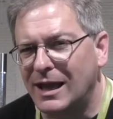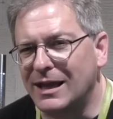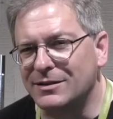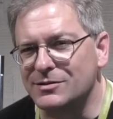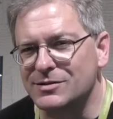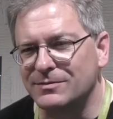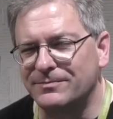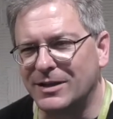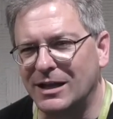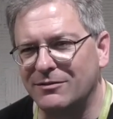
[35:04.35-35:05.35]
and there's a
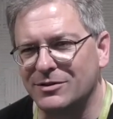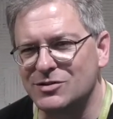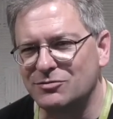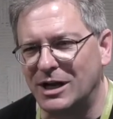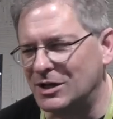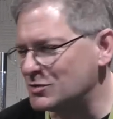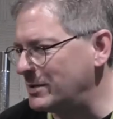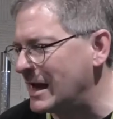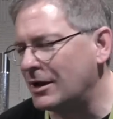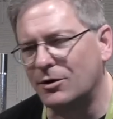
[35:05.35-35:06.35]
kind of a strange
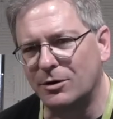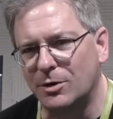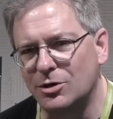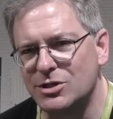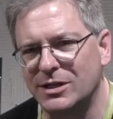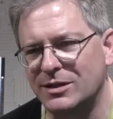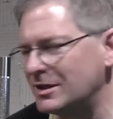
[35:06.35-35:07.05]
pattern emerging